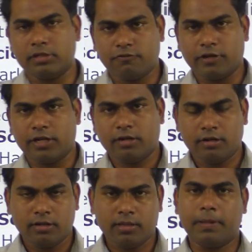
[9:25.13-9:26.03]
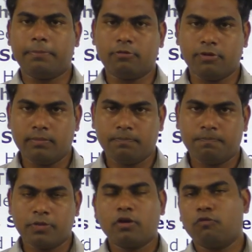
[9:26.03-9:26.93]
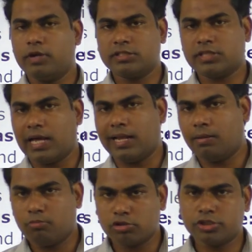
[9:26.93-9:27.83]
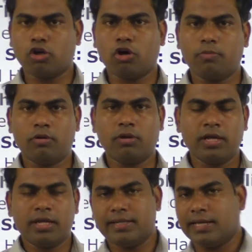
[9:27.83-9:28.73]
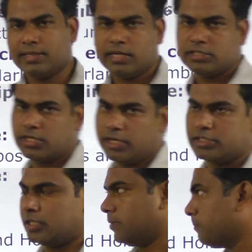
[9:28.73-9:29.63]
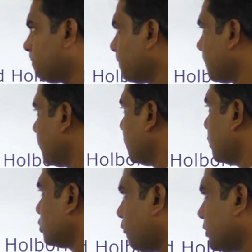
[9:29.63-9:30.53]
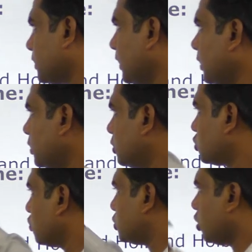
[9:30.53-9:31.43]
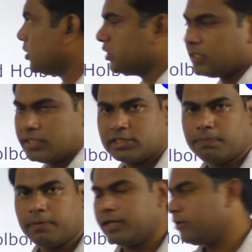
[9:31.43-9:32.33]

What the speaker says: for the paper one. One is Harlambos and Holborn, the other is Ritzer. So firstly, sociology, the discipline,